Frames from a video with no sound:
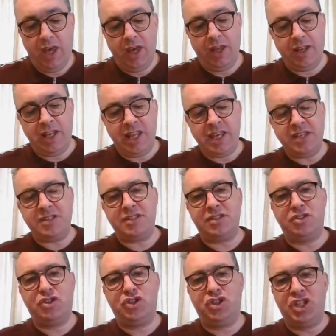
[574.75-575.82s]
At
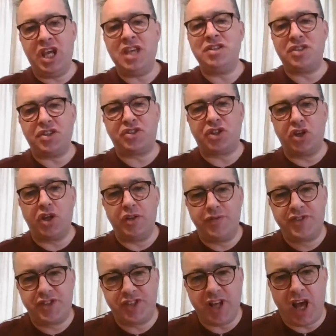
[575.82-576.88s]
least Jesus could have
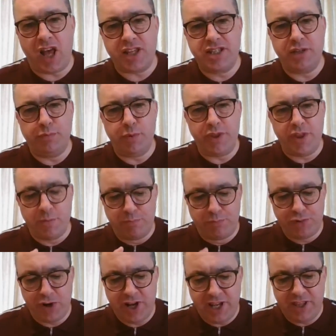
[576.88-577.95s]
started with a
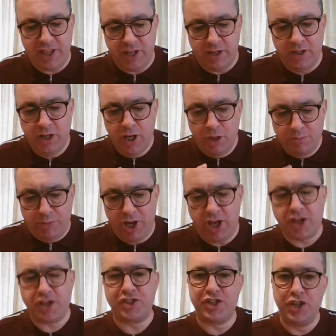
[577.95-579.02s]
breathing
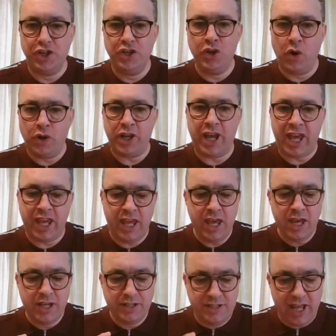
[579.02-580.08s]
person, not
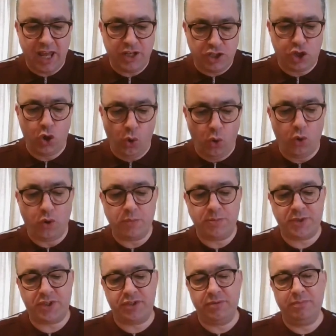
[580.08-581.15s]
a dead
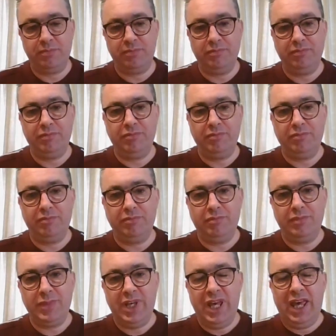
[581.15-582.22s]
corpse.
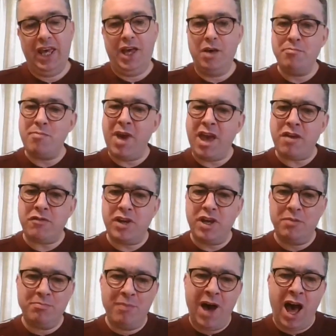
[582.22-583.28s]
And Mary
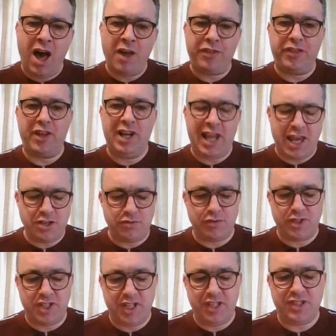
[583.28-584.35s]
and Martha,
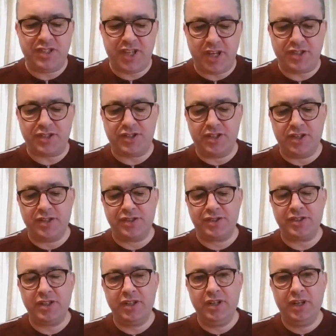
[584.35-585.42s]
Lazarus'
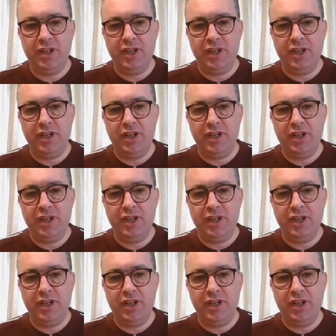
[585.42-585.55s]
sisters,